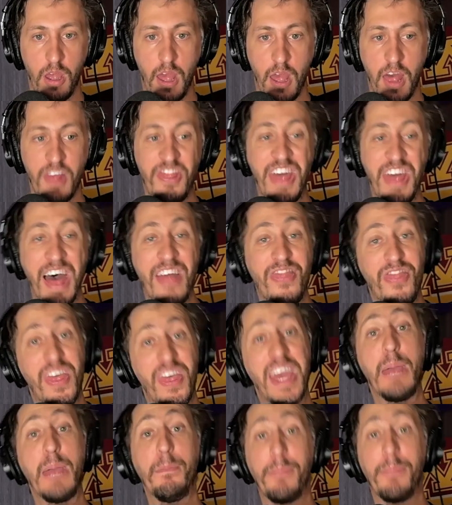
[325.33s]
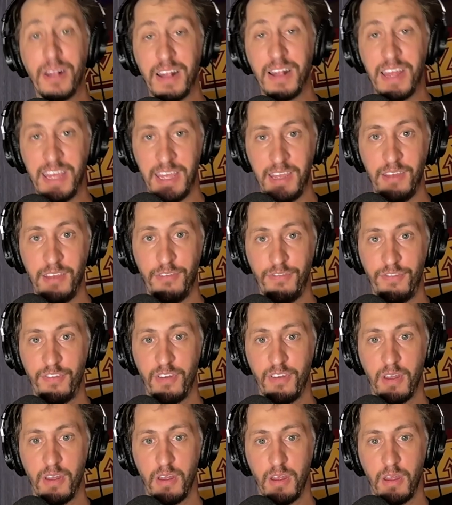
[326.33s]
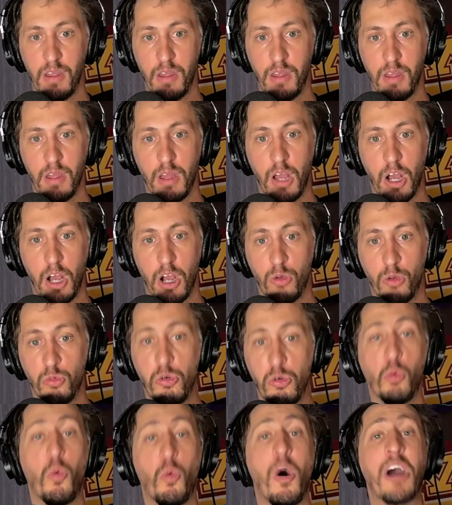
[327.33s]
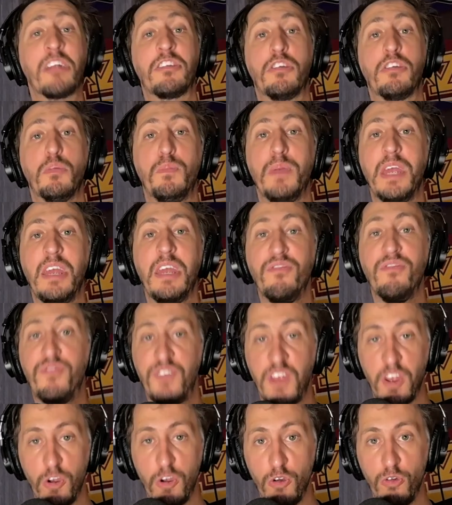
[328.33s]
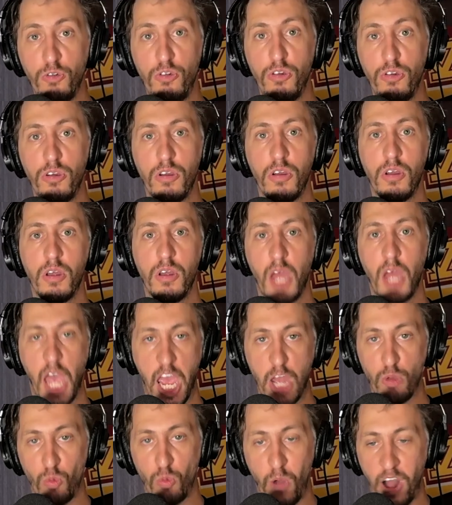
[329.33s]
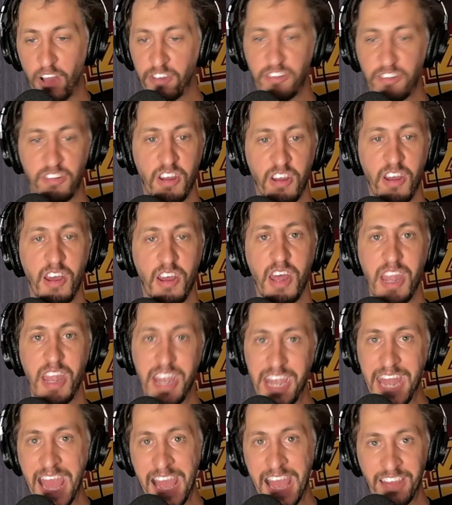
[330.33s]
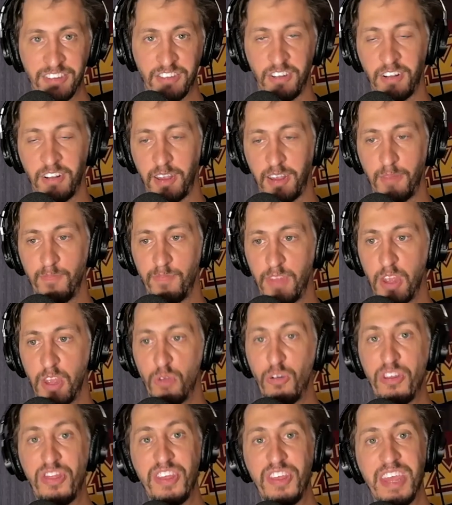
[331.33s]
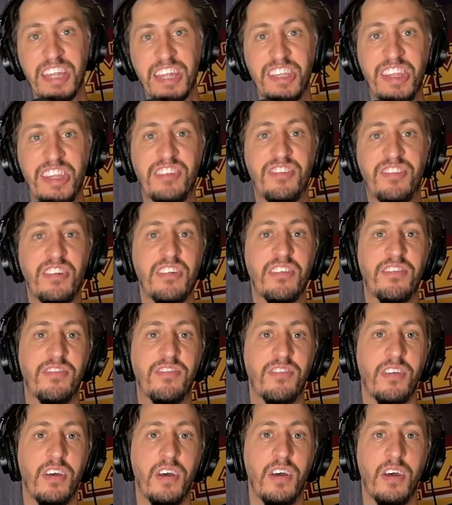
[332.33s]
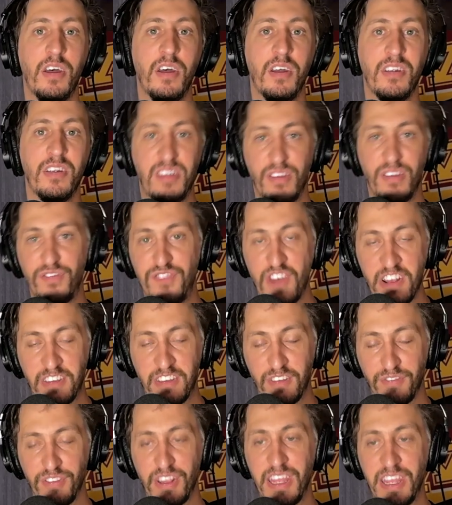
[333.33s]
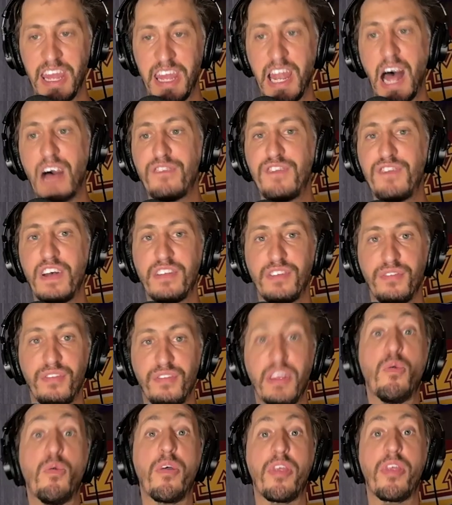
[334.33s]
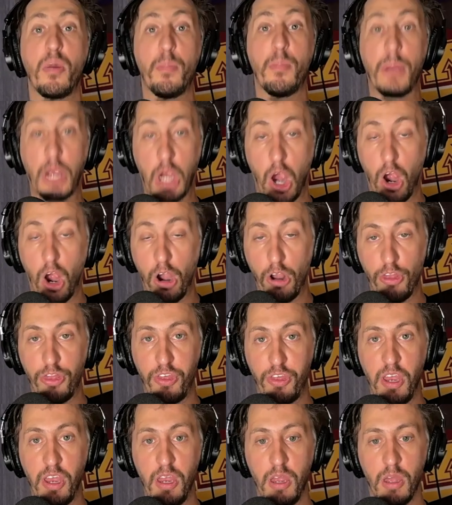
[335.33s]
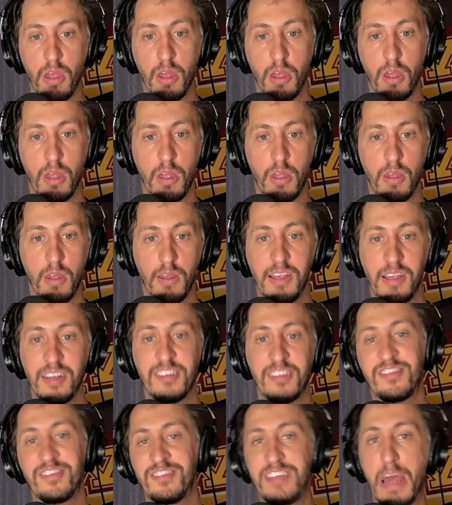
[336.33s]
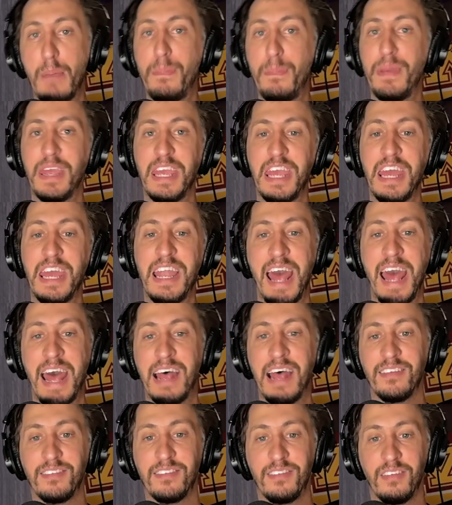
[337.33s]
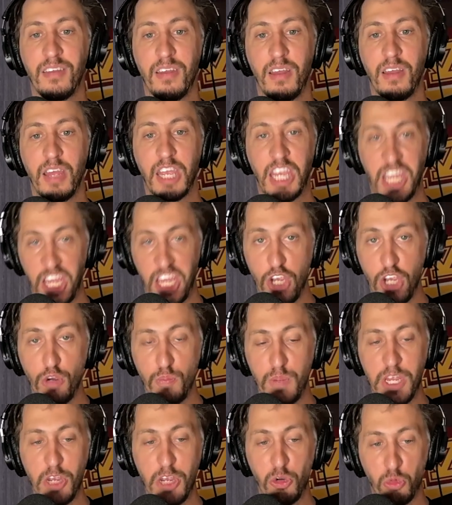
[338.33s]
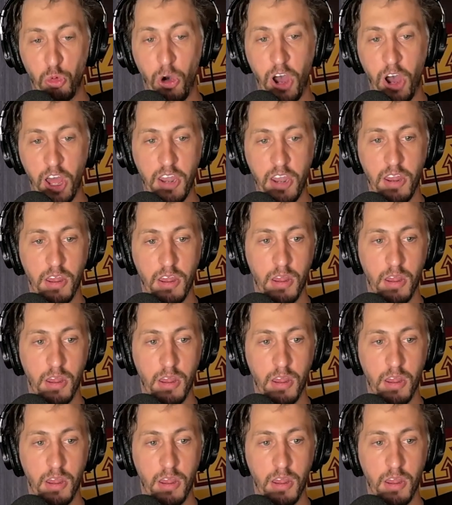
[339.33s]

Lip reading: that they believe will want to be viewed and watched nationally, with the additions defensively and offensively, with McCarthy stepping in as QB1.